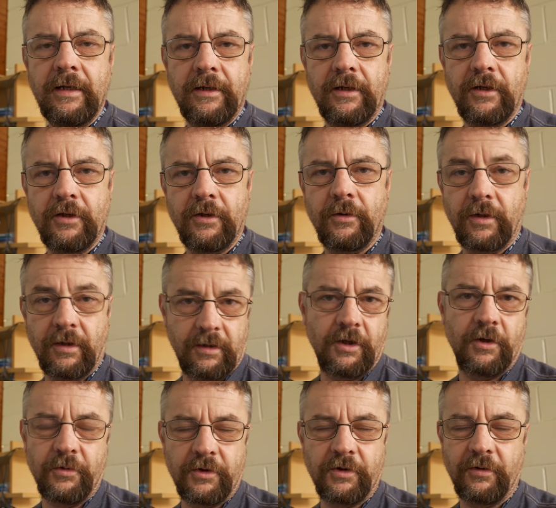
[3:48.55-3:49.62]
that you can
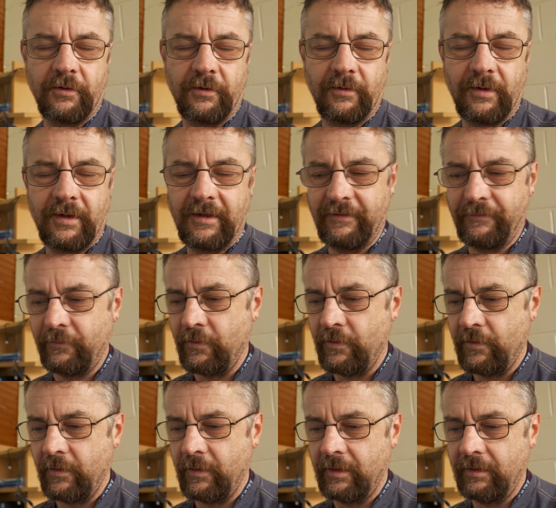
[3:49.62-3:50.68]
go to
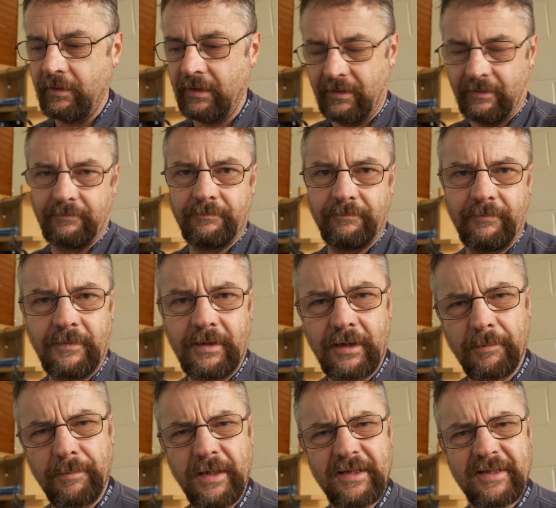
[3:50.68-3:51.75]
for, a
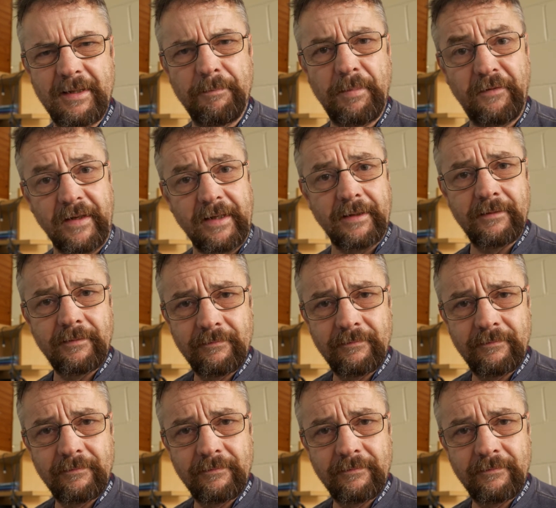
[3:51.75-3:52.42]
little bit of sympathy,